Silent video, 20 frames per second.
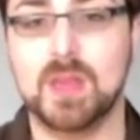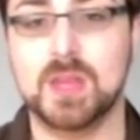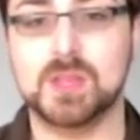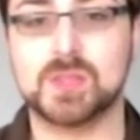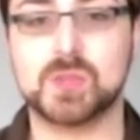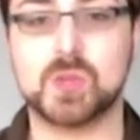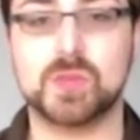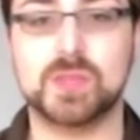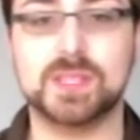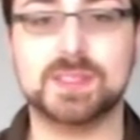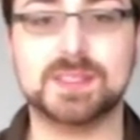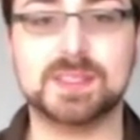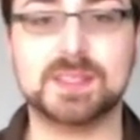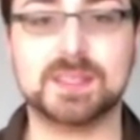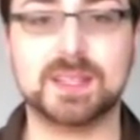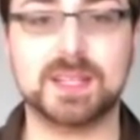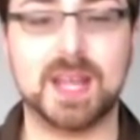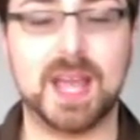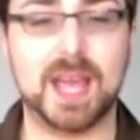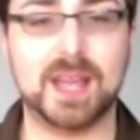So this is
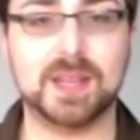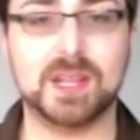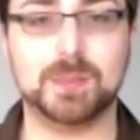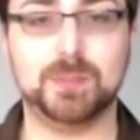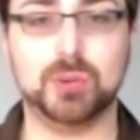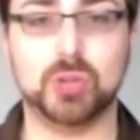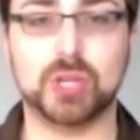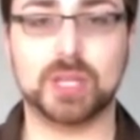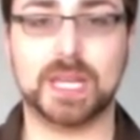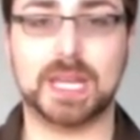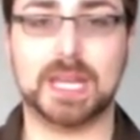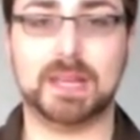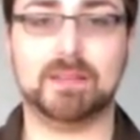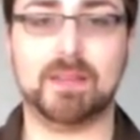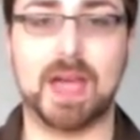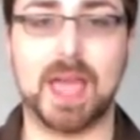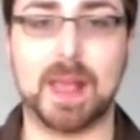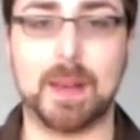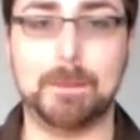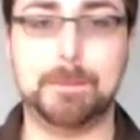going to end up looking
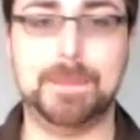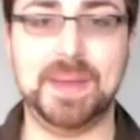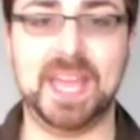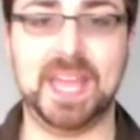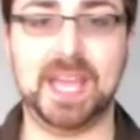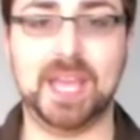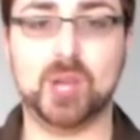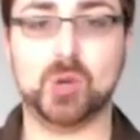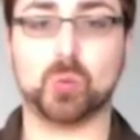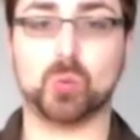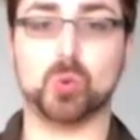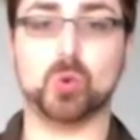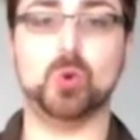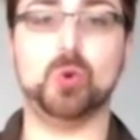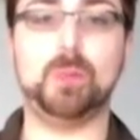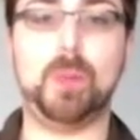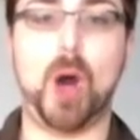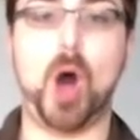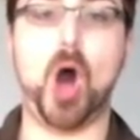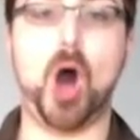like big
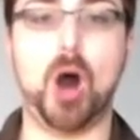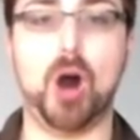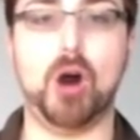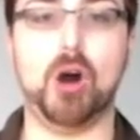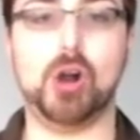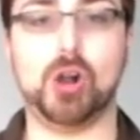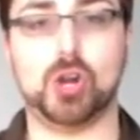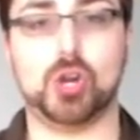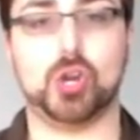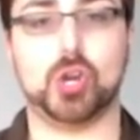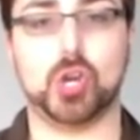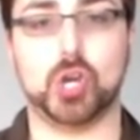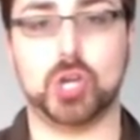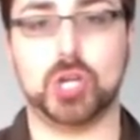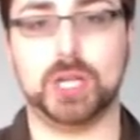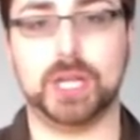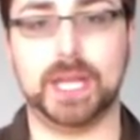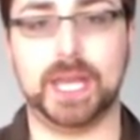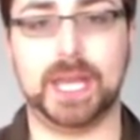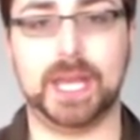RuPaul
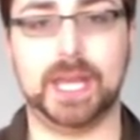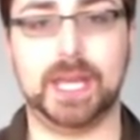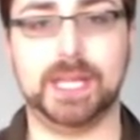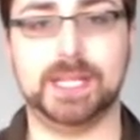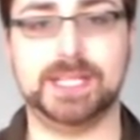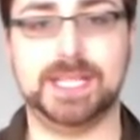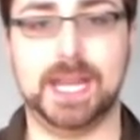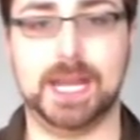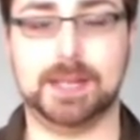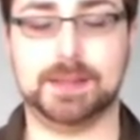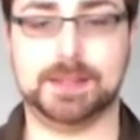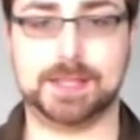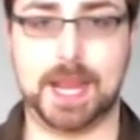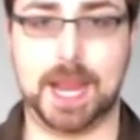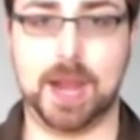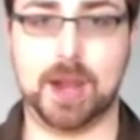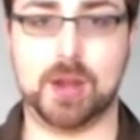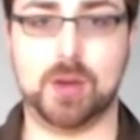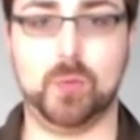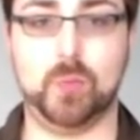curly dance
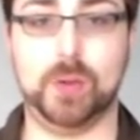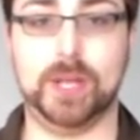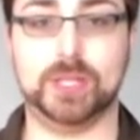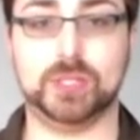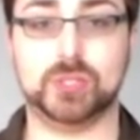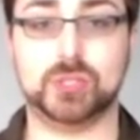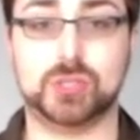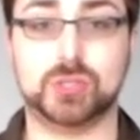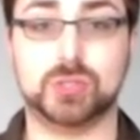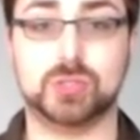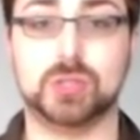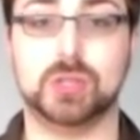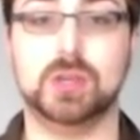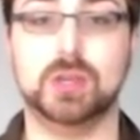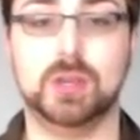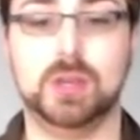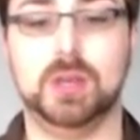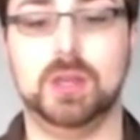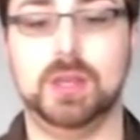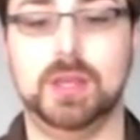hair, which
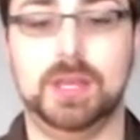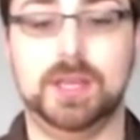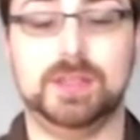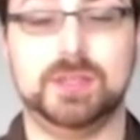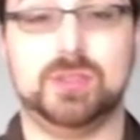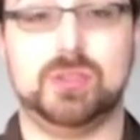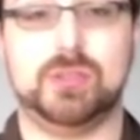is